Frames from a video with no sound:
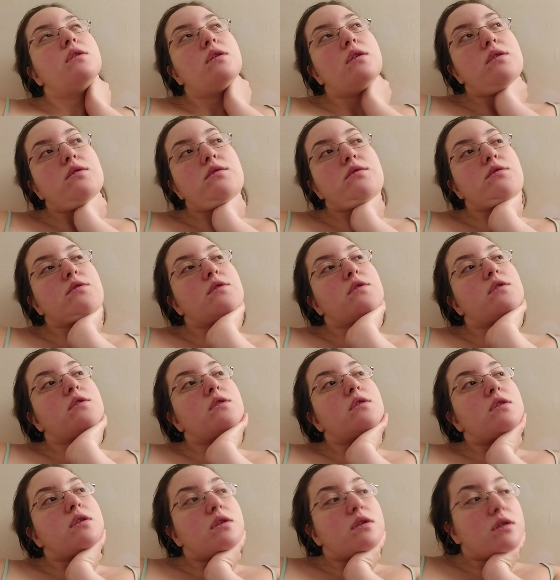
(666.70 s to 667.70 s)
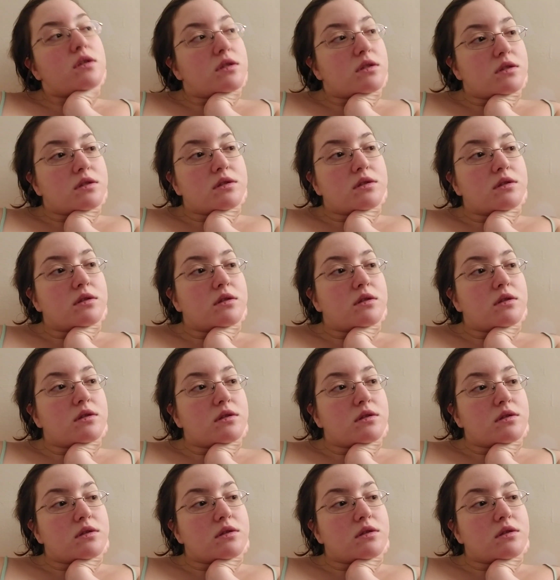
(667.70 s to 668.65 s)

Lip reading: No one is speaking in this clip.